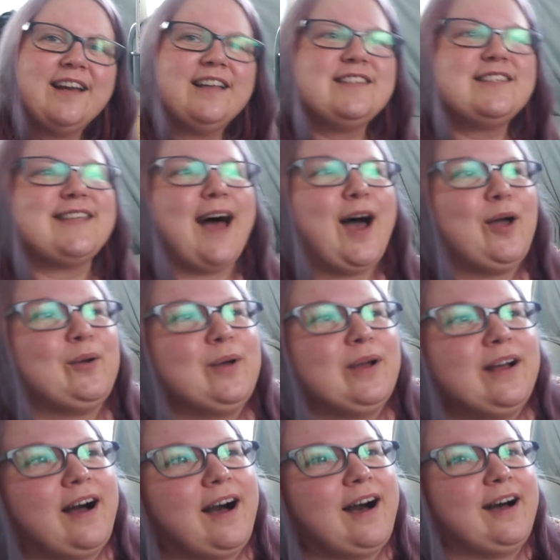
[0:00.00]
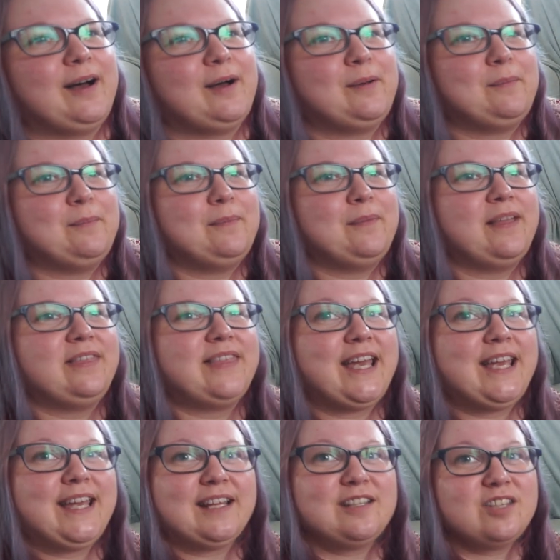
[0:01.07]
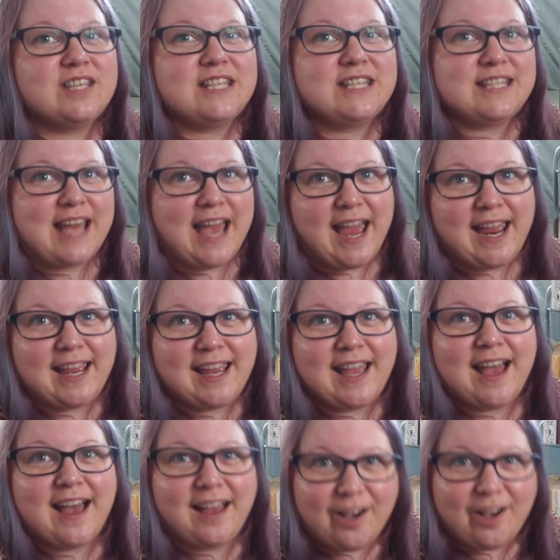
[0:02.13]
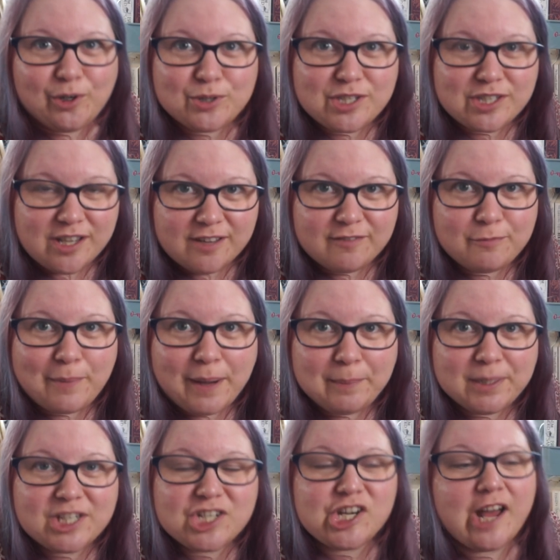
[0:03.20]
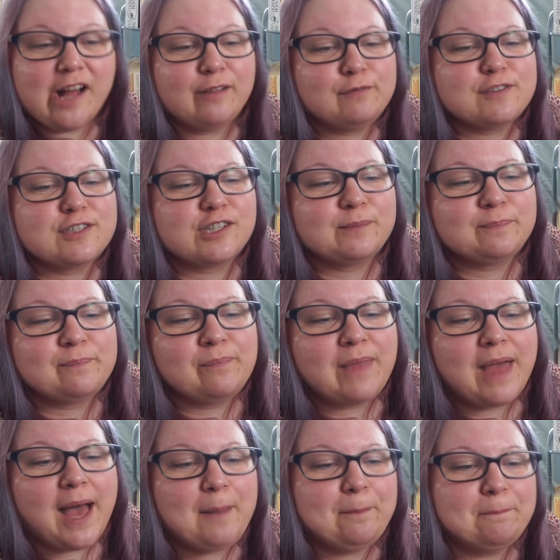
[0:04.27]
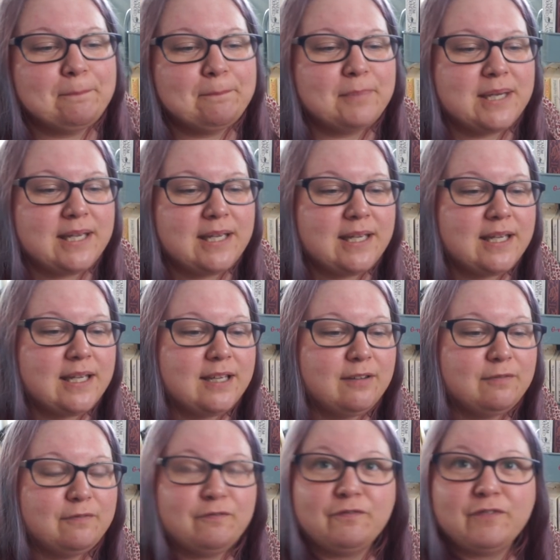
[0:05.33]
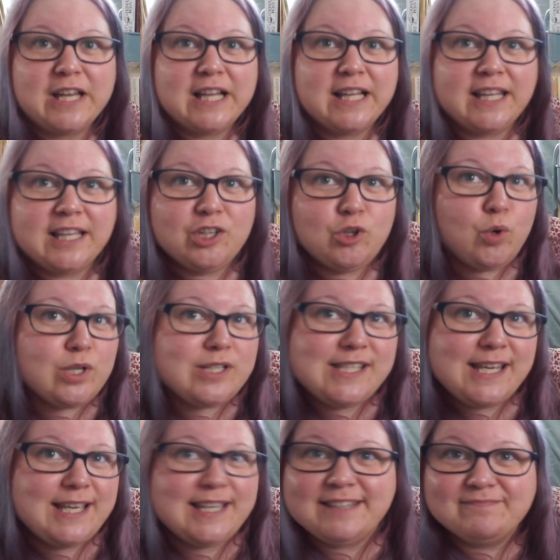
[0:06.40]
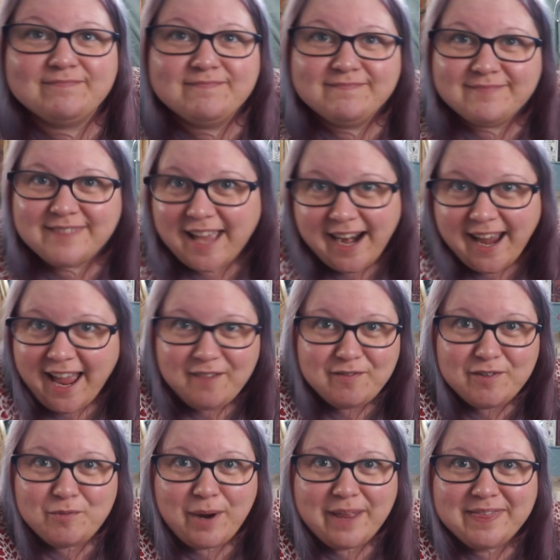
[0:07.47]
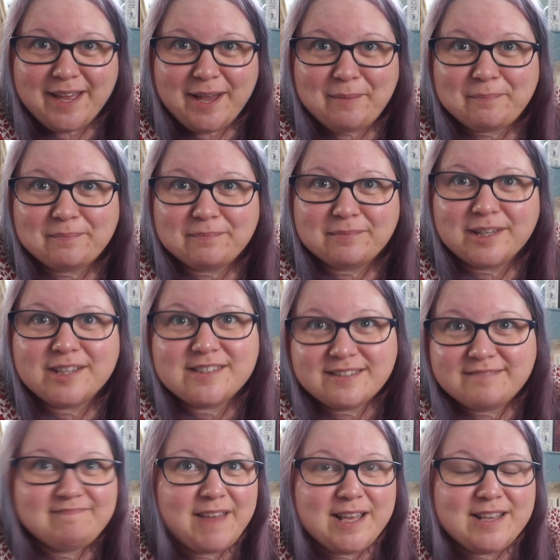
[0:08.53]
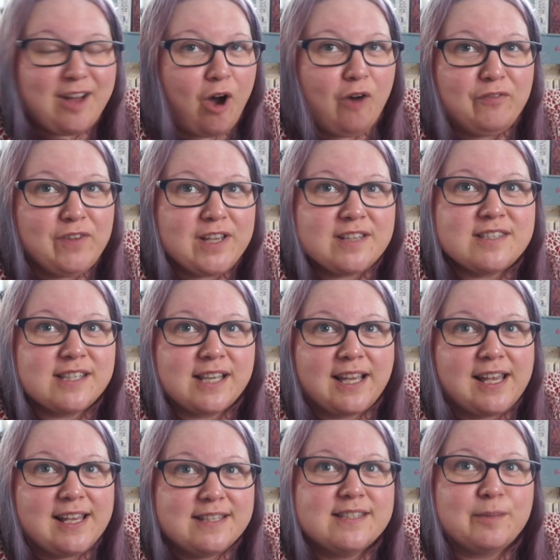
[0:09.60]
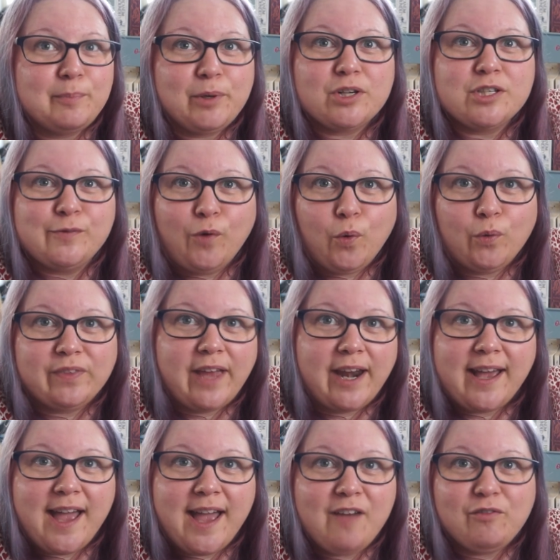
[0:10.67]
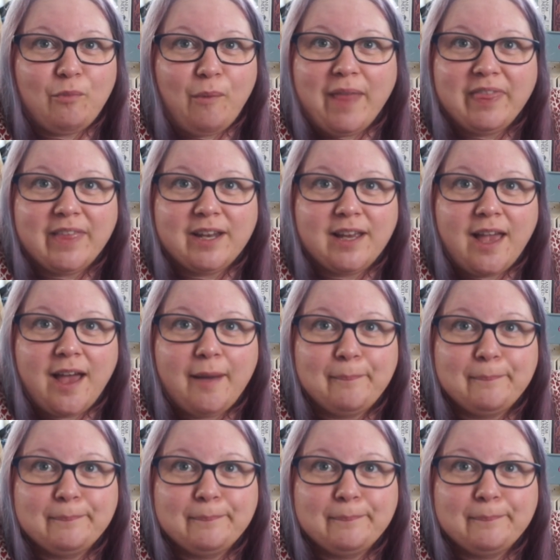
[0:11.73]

So um, they get to stay out of my big shelves and be feeling naughty that I haven't read them because it obviously it's the book's fault that I haven't read that yet.